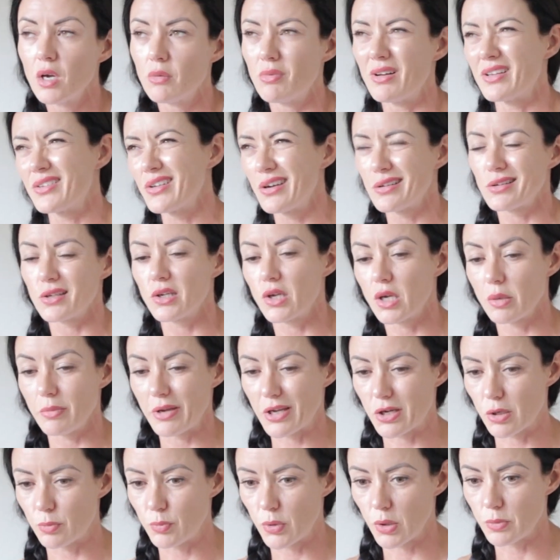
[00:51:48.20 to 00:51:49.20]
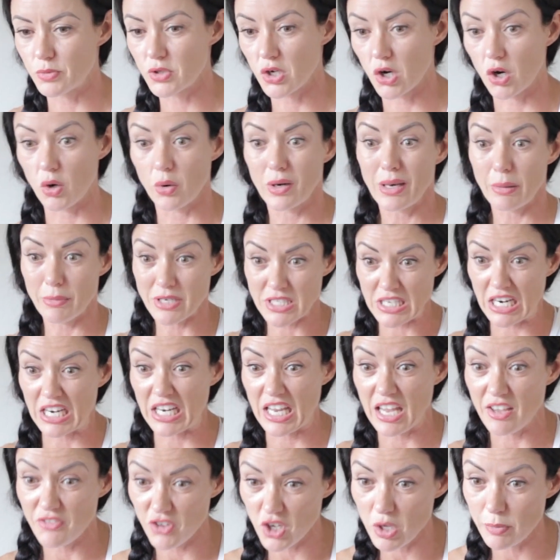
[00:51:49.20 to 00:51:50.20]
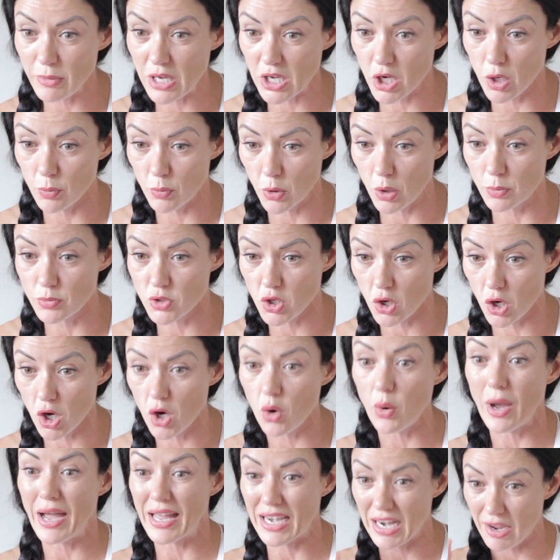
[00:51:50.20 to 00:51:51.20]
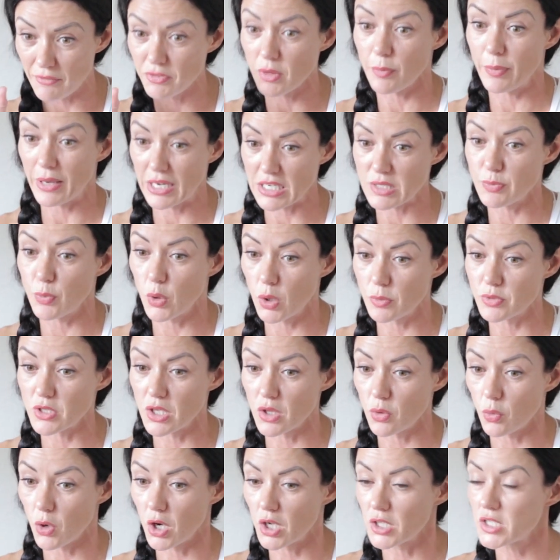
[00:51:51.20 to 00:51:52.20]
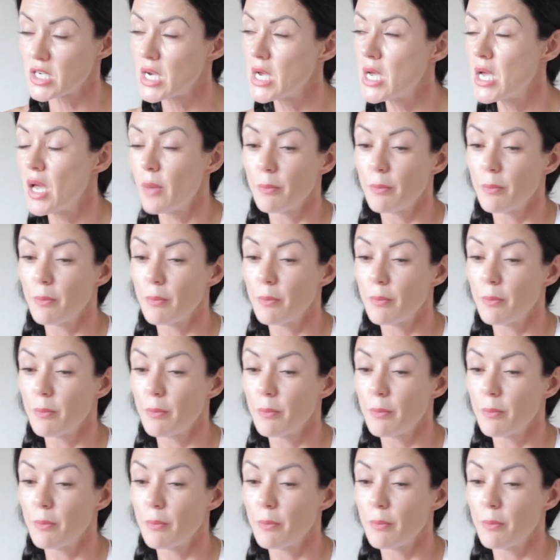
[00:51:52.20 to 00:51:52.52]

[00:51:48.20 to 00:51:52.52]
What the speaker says: Well, not that you can make your boobs grow. And let me tell you, if you could make your boobs grow, I'd have the biggest boobs in the world.